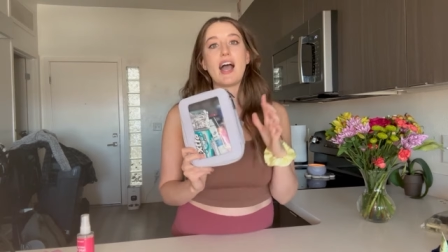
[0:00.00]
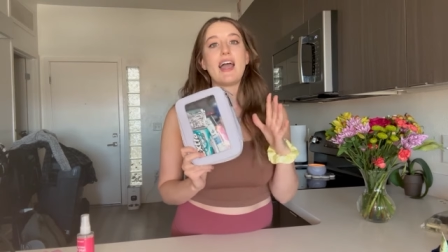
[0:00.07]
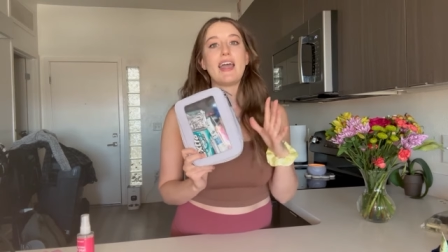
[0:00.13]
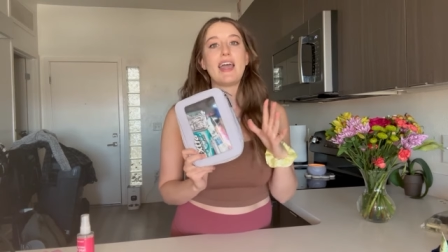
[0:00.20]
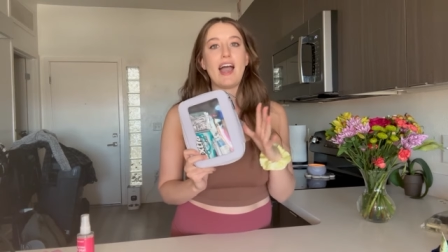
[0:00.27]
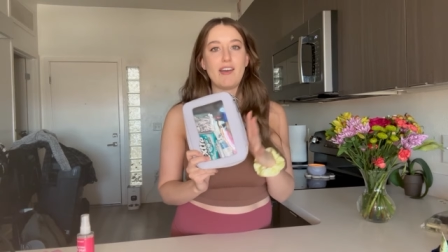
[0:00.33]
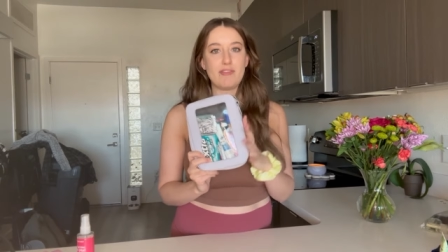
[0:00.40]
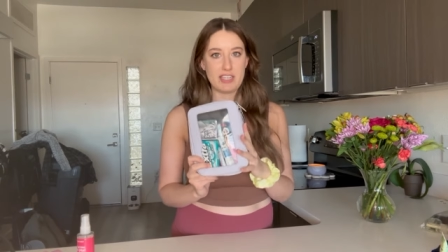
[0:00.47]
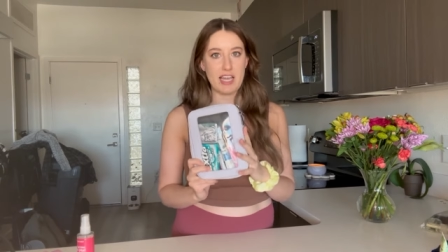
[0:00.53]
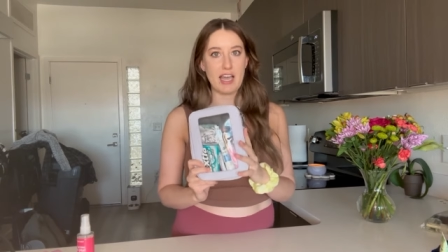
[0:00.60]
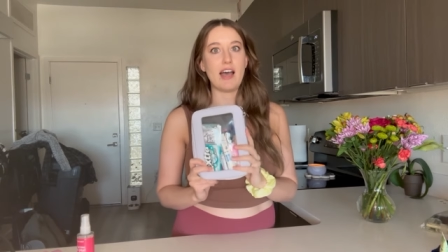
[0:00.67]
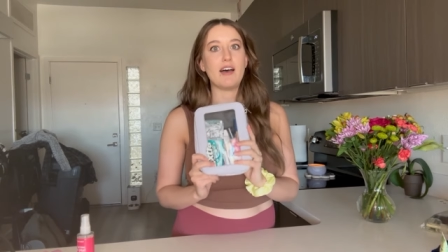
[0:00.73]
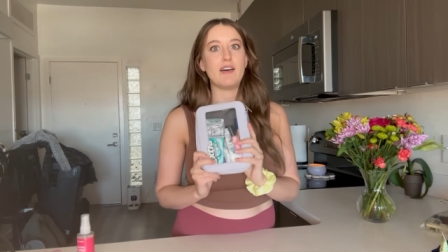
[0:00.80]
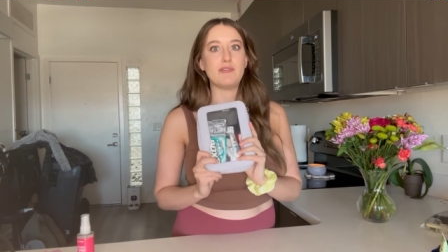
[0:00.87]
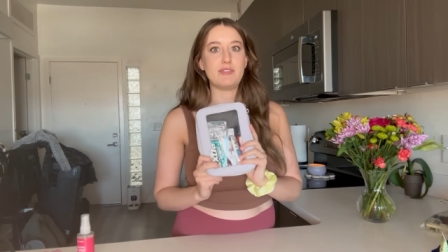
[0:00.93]
I have to
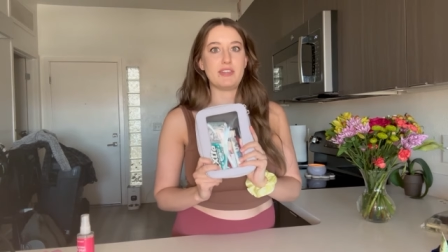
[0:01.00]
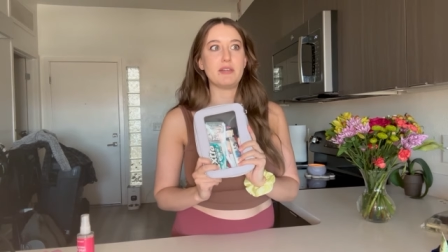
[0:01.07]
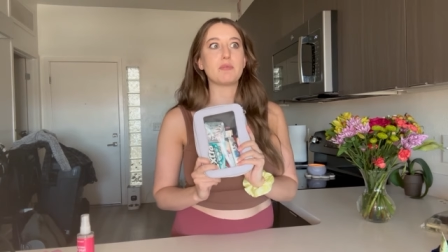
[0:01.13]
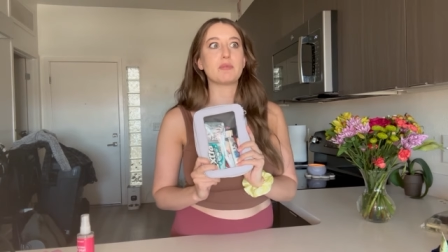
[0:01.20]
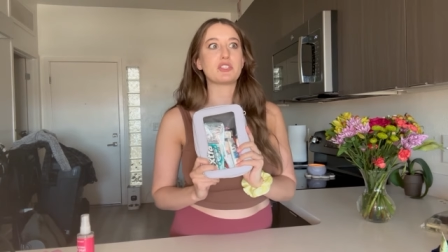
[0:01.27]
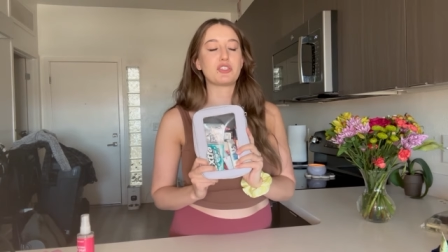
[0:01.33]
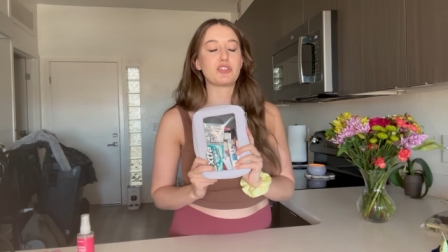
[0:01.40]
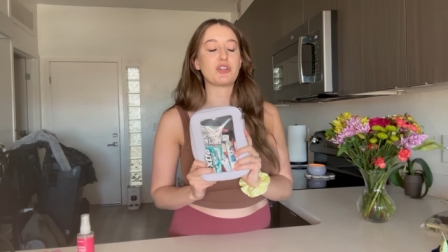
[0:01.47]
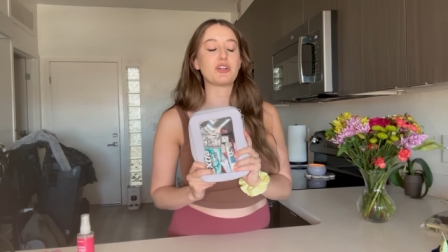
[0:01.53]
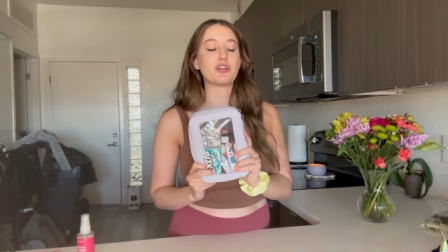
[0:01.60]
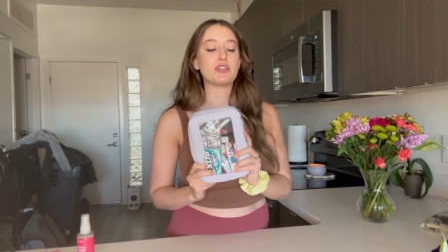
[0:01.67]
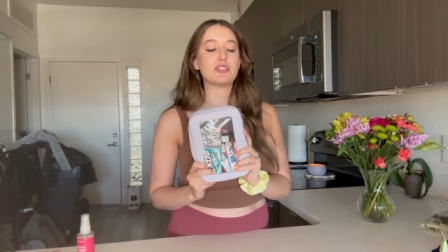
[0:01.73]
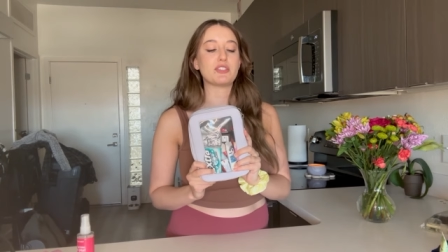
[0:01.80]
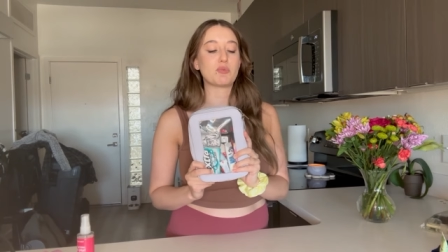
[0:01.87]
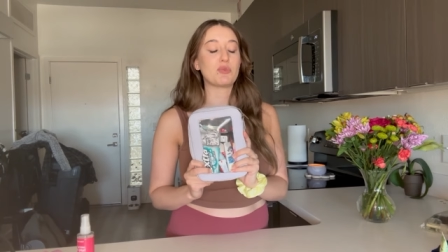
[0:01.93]
have it
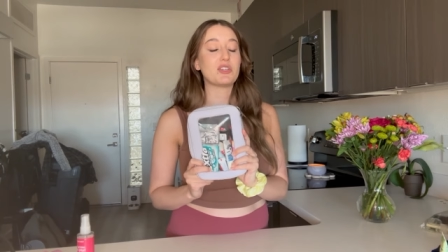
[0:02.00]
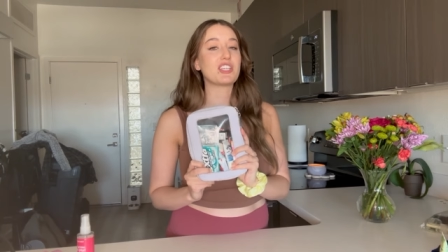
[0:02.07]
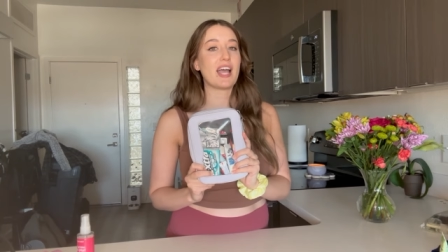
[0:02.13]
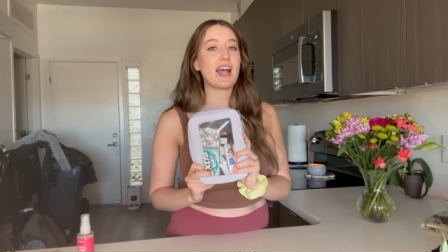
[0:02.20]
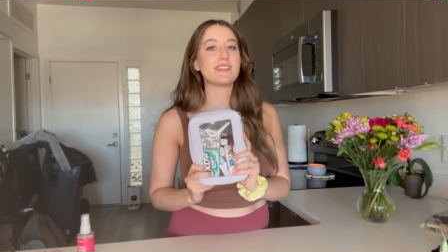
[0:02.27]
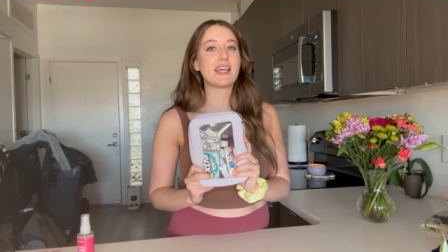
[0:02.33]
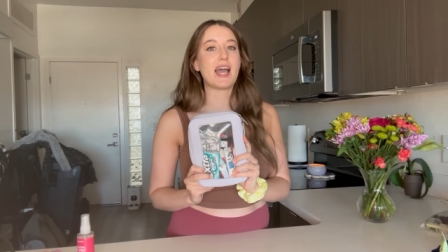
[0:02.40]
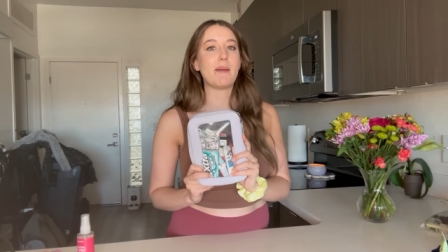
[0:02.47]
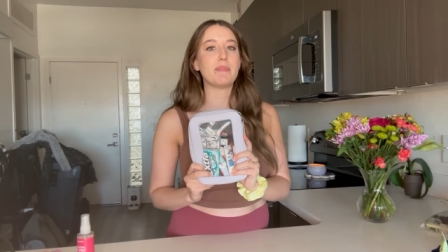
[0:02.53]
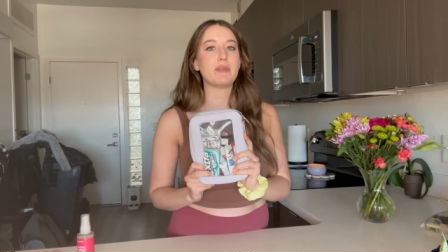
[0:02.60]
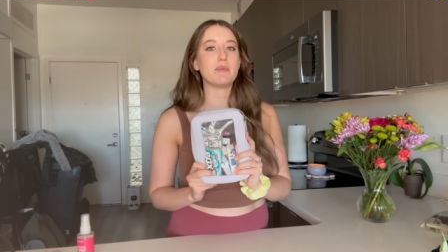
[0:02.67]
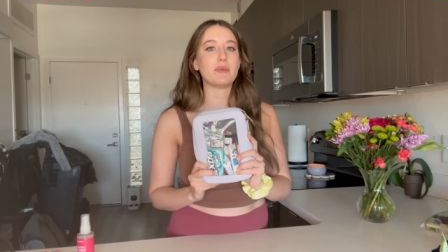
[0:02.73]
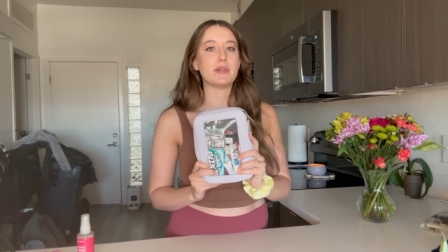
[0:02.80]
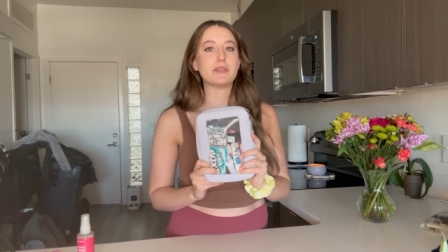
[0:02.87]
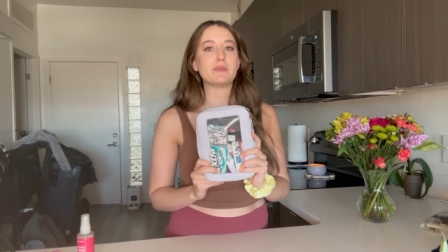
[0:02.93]
returned, which has
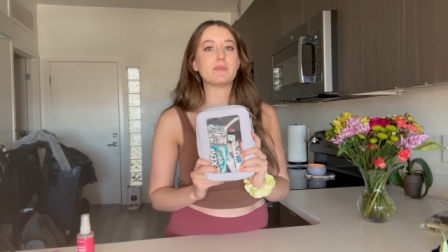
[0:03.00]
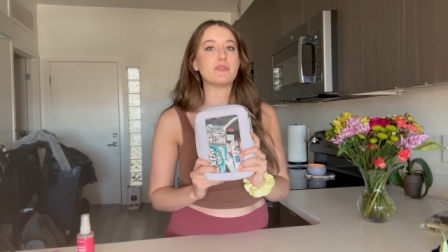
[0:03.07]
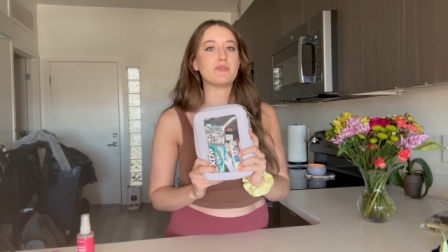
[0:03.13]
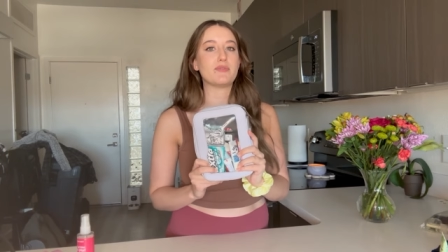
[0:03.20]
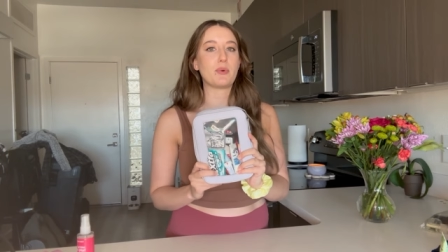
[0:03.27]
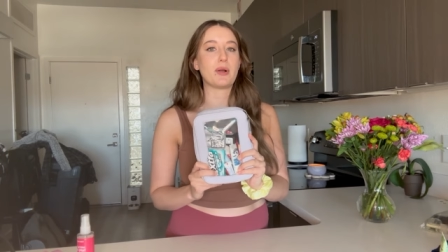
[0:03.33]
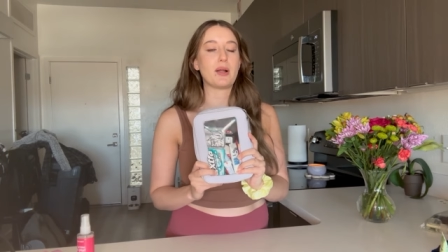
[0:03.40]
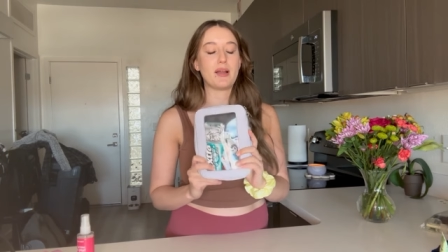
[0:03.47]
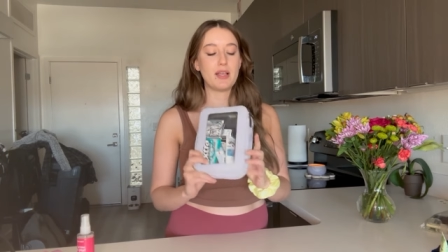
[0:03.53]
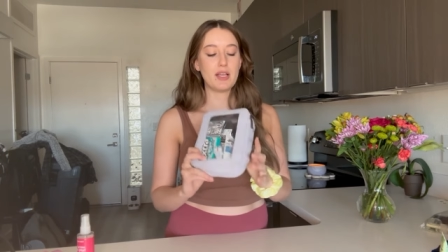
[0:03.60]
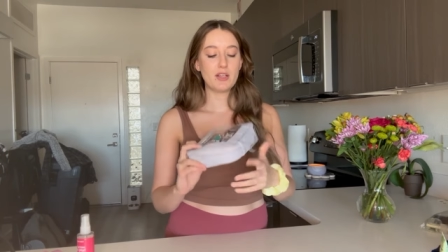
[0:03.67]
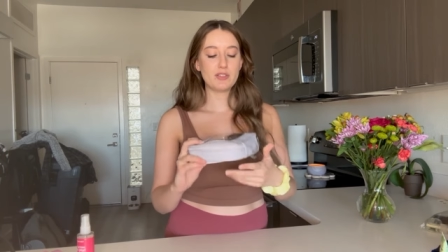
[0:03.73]
happened once before.